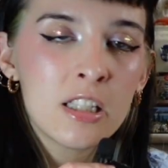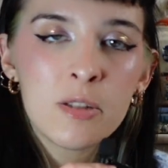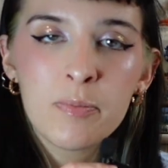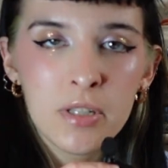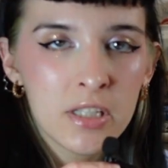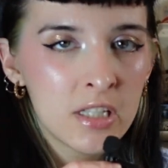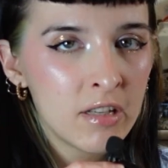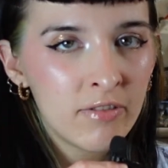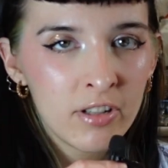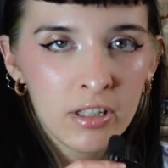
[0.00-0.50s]

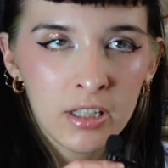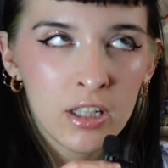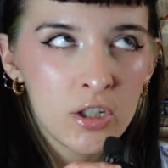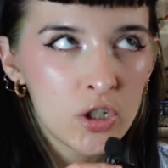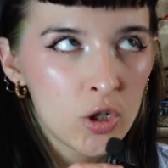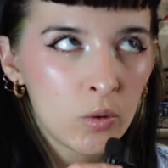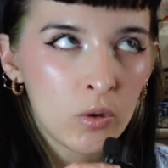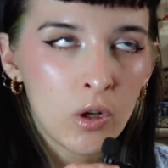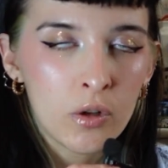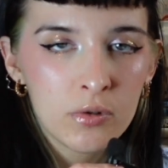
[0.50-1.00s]
specifically
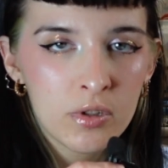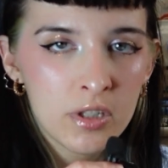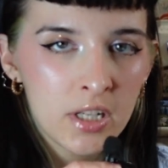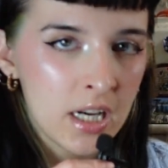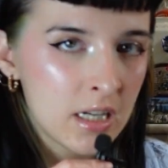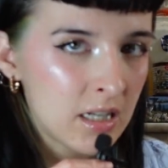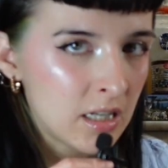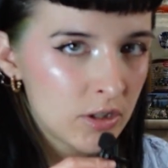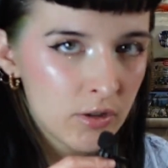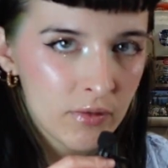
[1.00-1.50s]
Joel
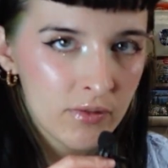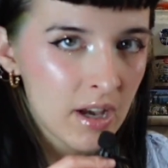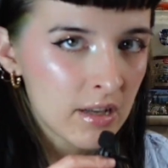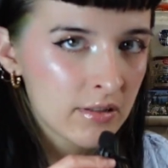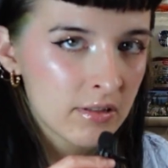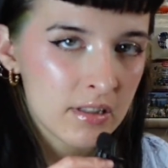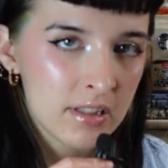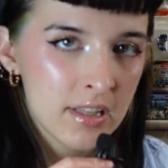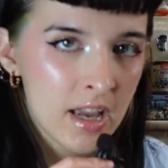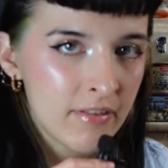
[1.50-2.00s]
Osteen in
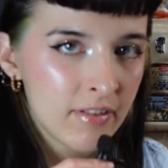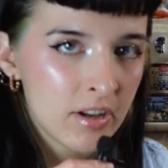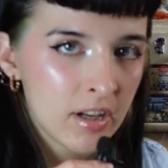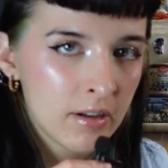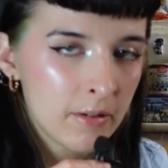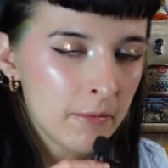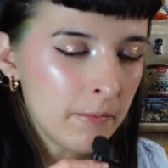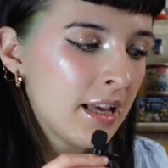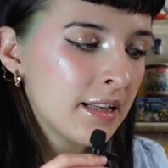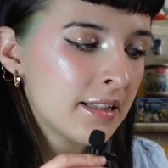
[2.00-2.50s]

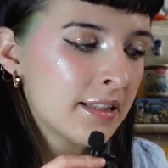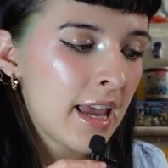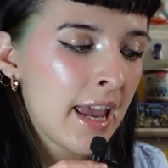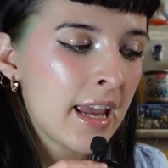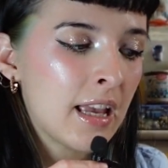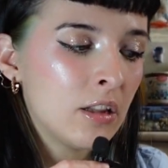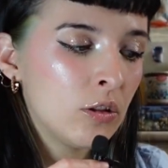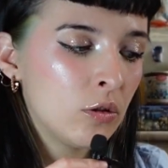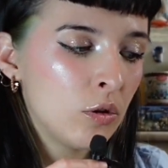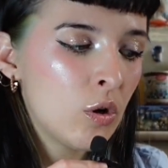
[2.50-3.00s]
2007, is
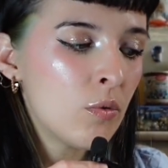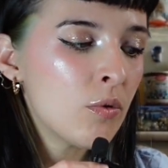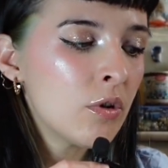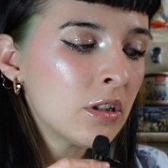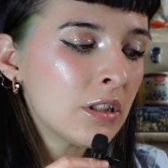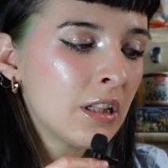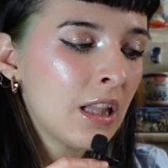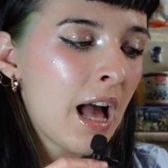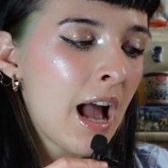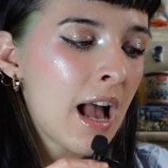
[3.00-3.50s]
a
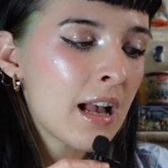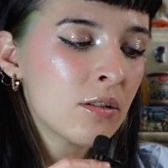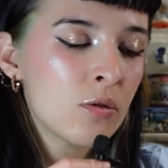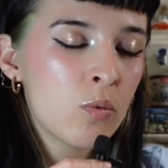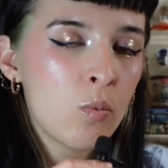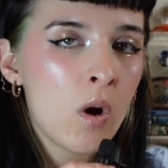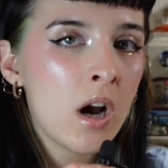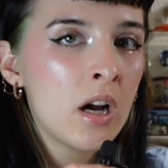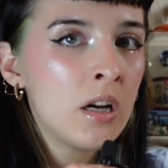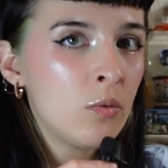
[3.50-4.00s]
lower
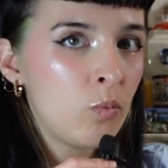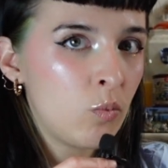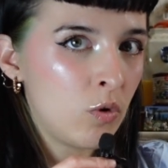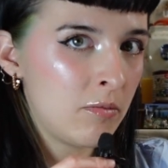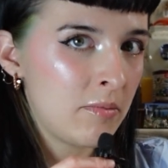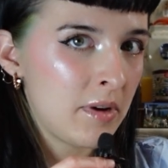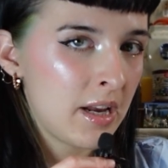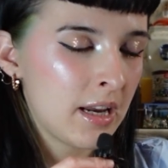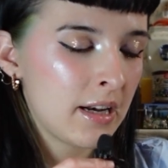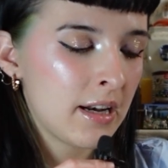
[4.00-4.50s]
class white
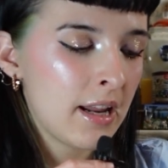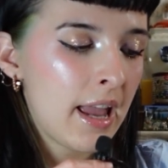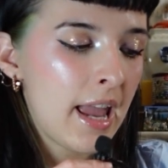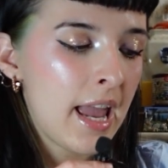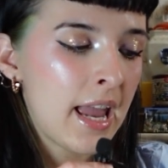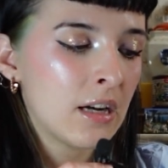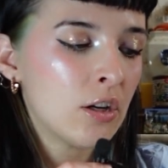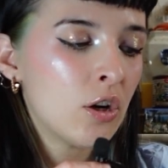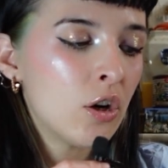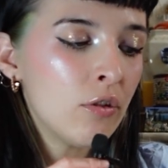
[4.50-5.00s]
woman
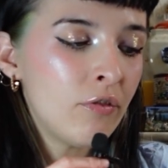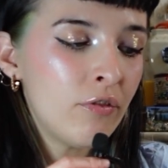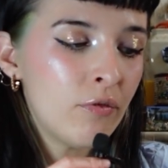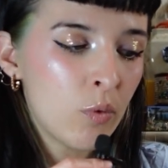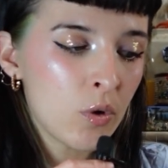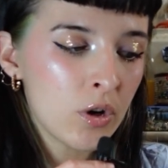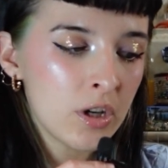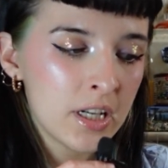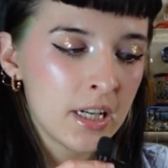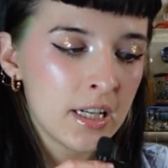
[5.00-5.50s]
in her
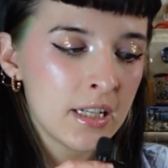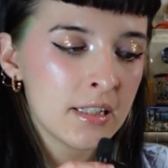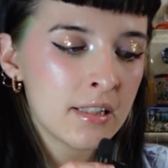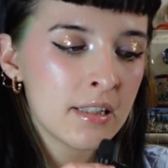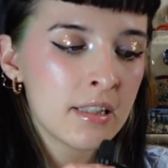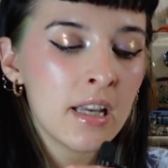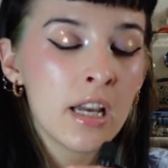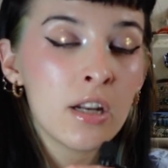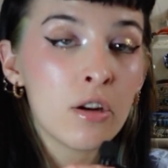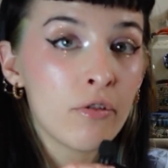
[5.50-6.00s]

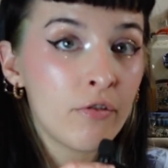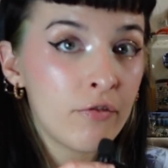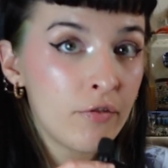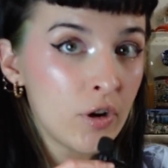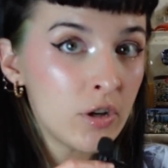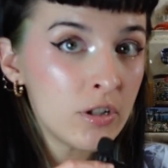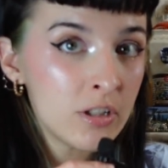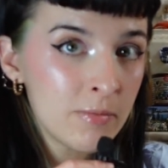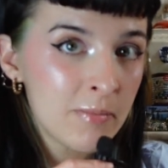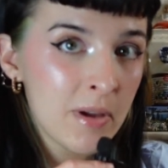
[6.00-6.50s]
40s in a
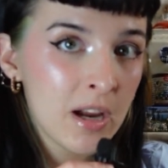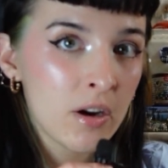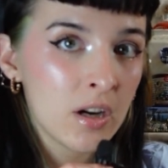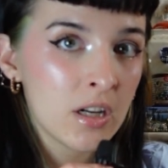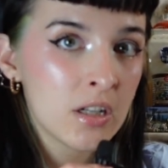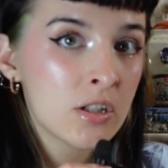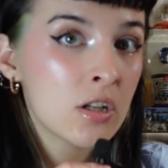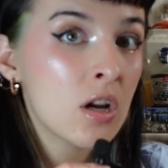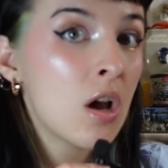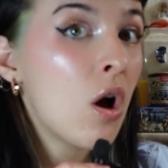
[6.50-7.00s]
first
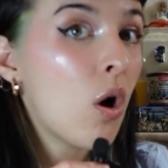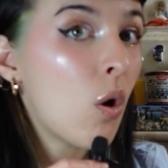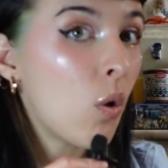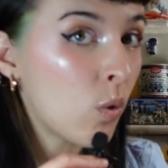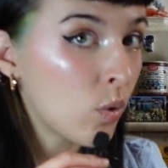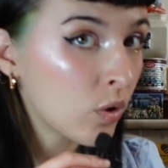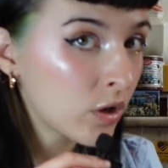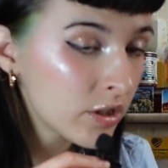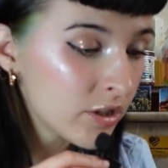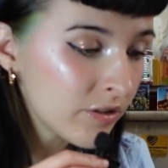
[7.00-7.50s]
marriage
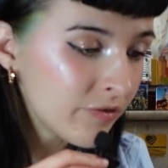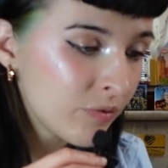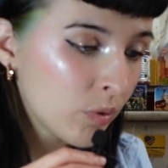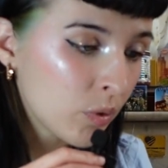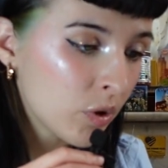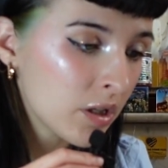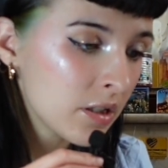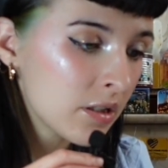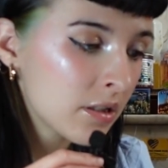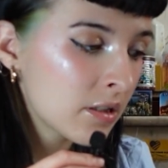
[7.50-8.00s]
or
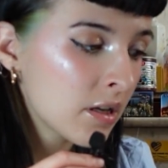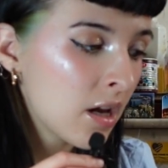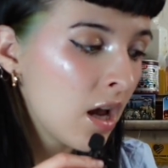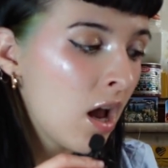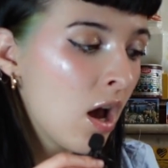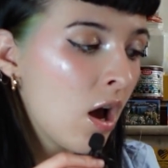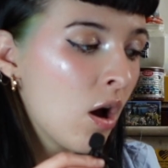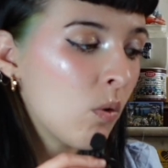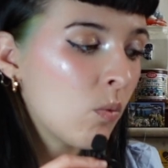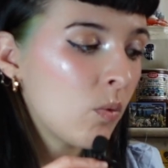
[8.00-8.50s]
divorced
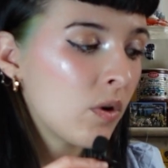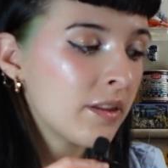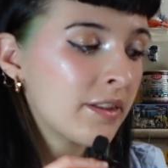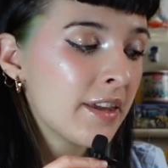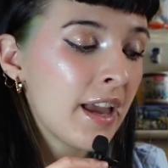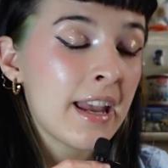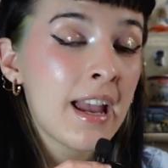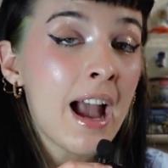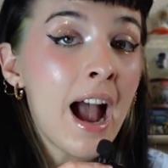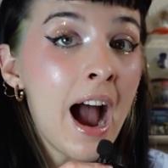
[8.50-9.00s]

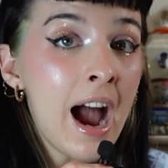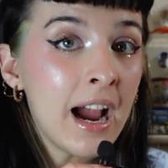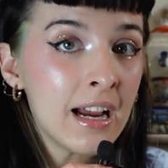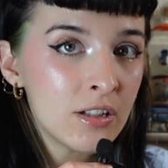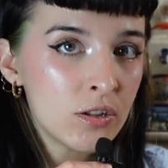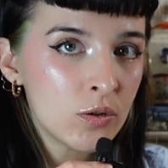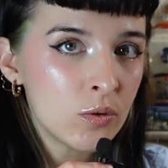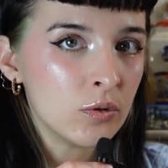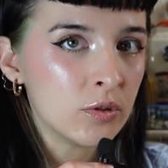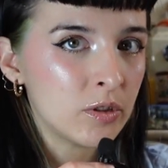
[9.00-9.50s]
with a high
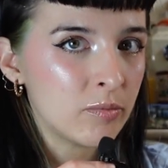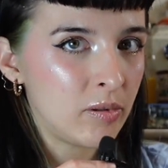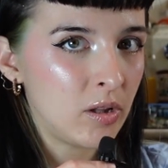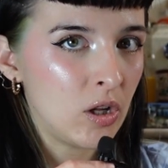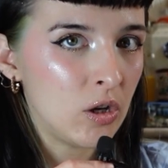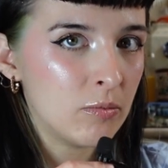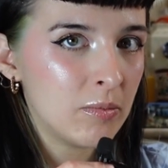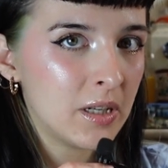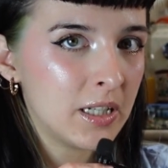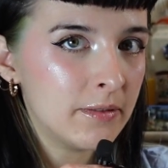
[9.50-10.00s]
school
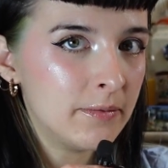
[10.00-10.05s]
diploma.